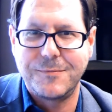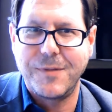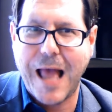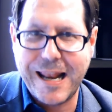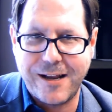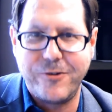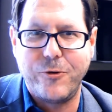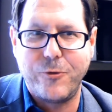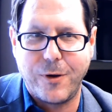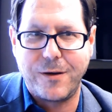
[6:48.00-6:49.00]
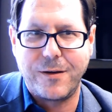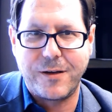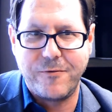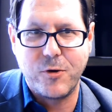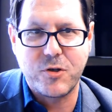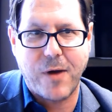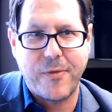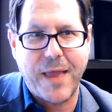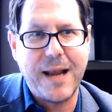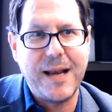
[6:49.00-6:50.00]
adding undue confusion
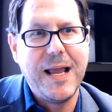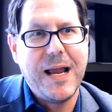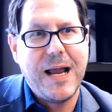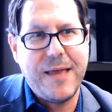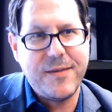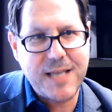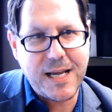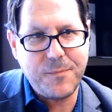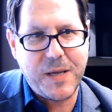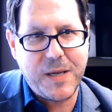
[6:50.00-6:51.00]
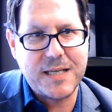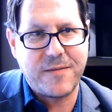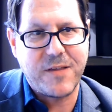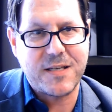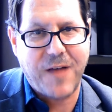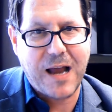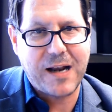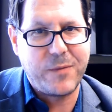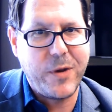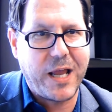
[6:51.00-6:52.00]
around that. And the second piece of this, of how to
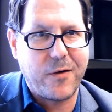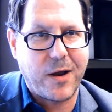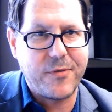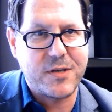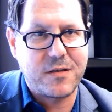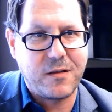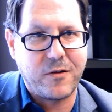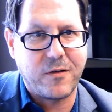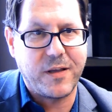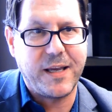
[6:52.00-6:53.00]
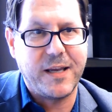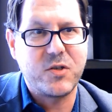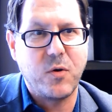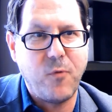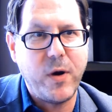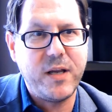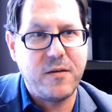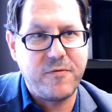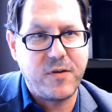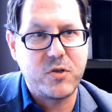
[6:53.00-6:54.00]
communicate around this clearly, is to avoid
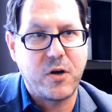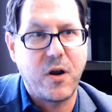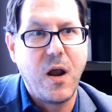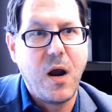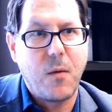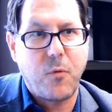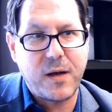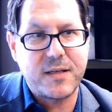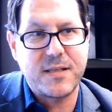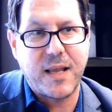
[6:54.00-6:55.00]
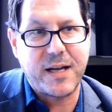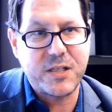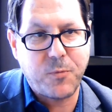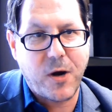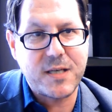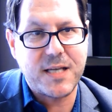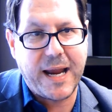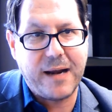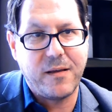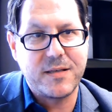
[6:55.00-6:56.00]
confusion. Products that express an
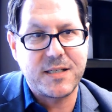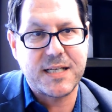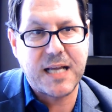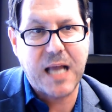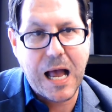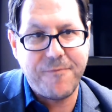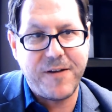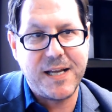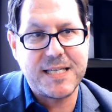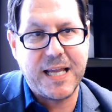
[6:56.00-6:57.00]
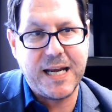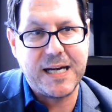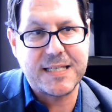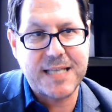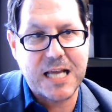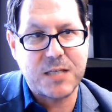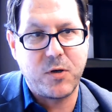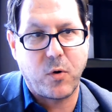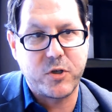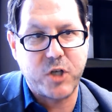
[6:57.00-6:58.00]
analyst's confidence in an
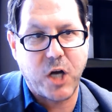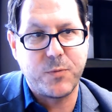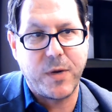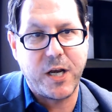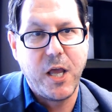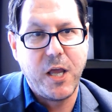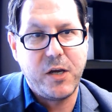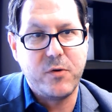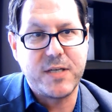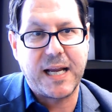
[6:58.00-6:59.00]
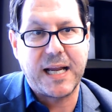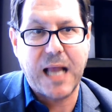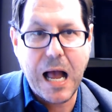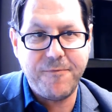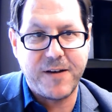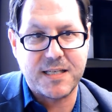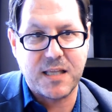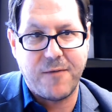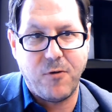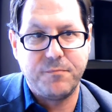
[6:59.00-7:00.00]
assessment or judgment using confidence
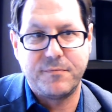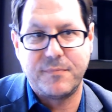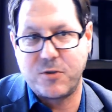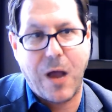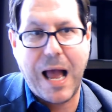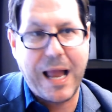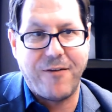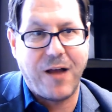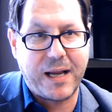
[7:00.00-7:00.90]
level, so I have high